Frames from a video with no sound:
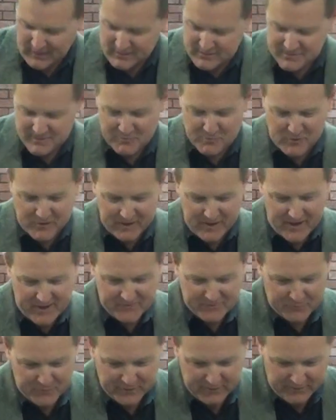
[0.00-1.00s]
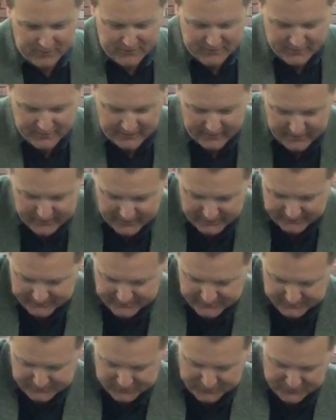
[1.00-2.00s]
Someone asked me the other day,
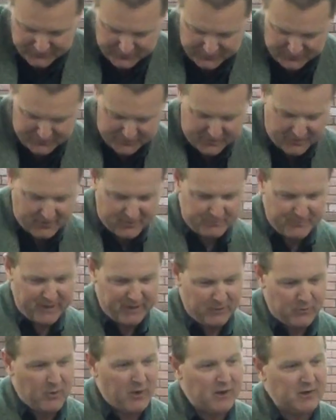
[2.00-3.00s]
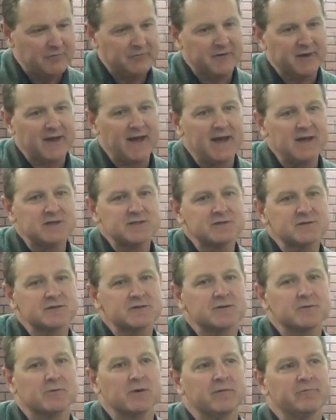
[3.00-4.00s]
we were talking about
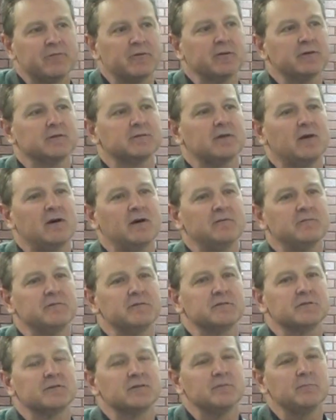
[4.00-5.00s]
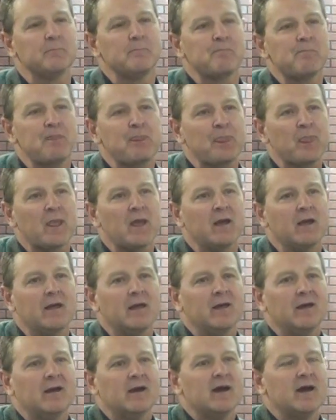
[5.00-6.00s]
qualifications to run for this office, and
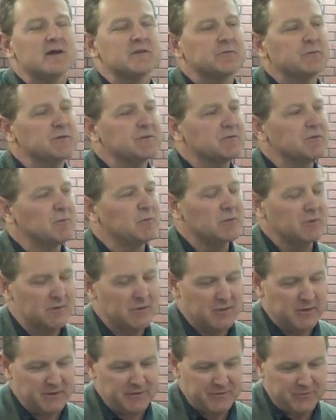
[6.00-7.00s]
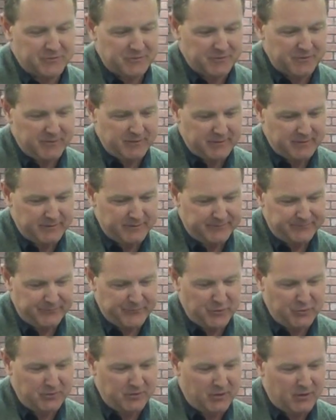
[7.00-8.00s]
asked me, so, well, Chris, are
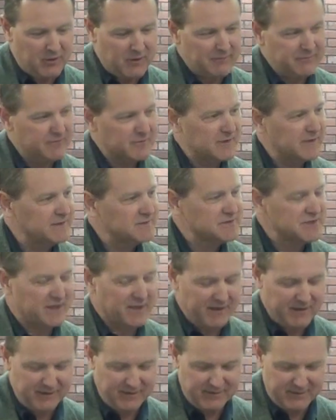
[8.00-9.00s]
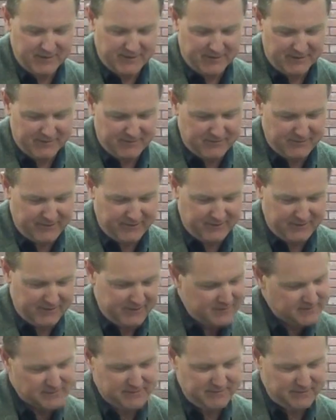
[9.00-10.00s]
you a Harvard-educated attorney? And
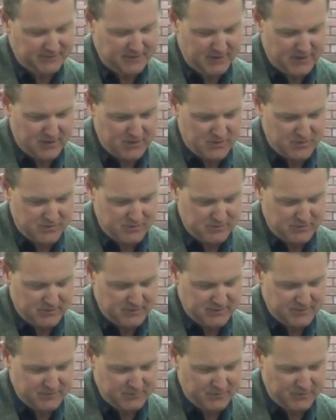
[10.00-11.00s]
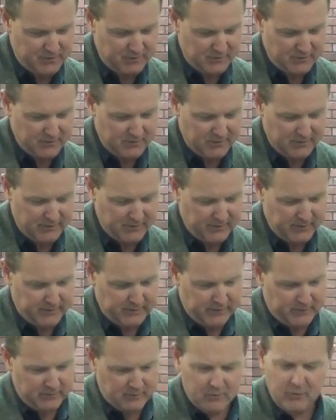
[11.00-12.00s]
I said, no. They said, well, are
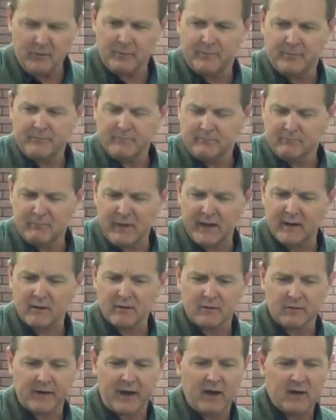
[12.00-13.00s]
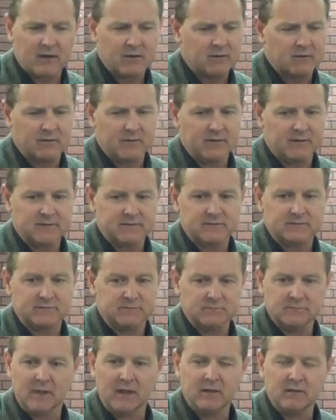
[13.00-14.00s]
you a medical doctor? And I said,
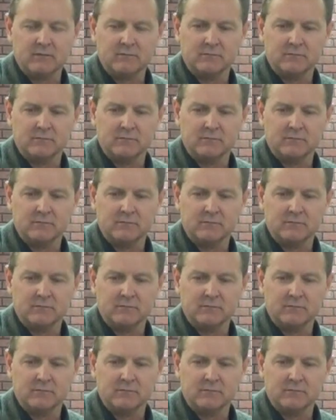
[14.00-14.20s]
no.